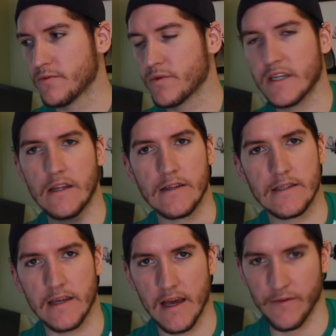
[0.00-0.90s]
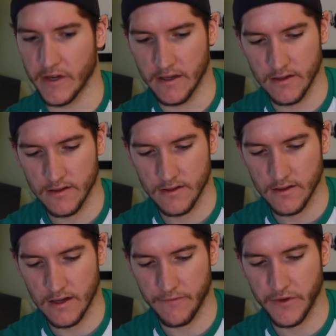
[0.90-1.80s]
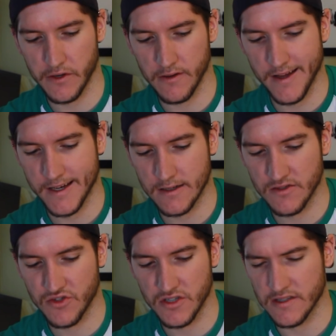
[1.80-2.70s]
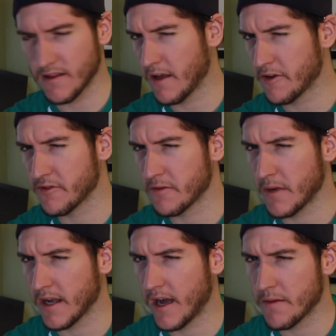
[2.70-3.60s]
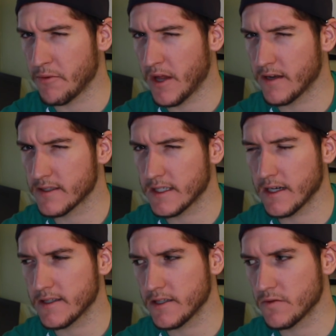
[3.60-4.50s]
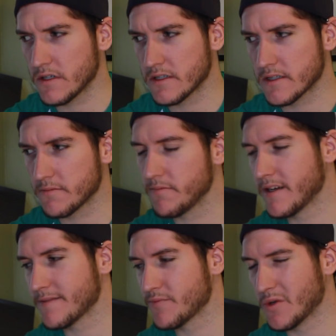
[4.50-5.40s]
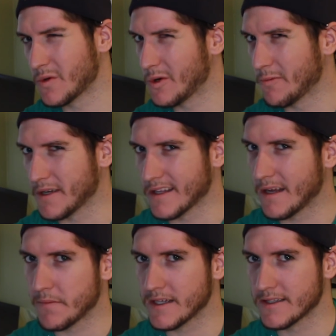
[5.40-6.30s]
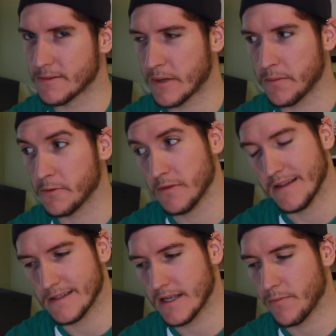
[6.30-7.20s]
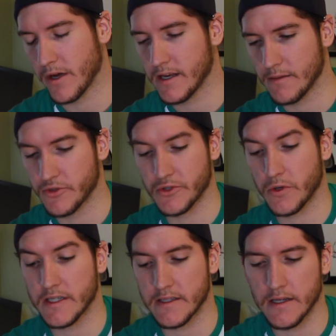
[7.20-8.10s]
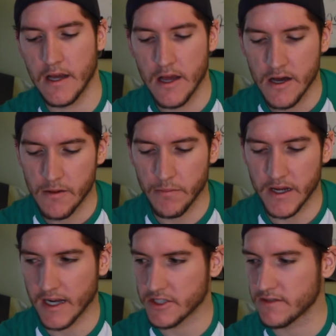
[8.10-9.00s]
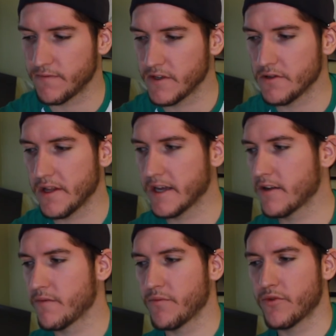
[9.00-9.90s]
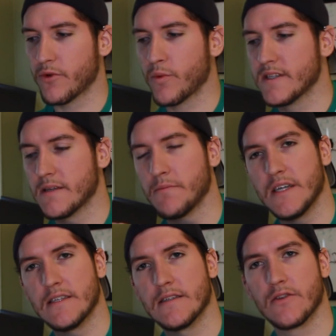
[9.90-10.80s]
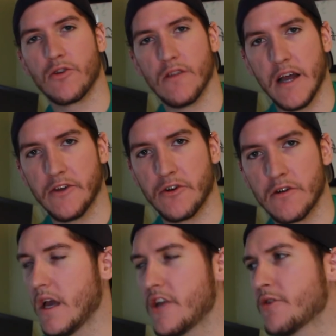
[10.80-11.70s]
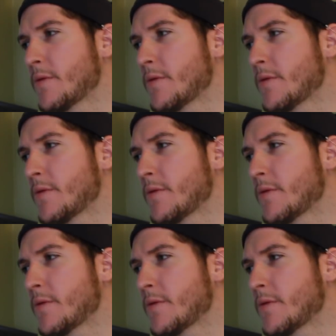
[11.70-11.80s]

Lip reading: ridiculously heavy. I feel like she's lighter than my Eiffel House EID was. Don't quote me on that because they're probably the same weight and I'm just crazy. But I just feel like the resin pieces are lighter. And you're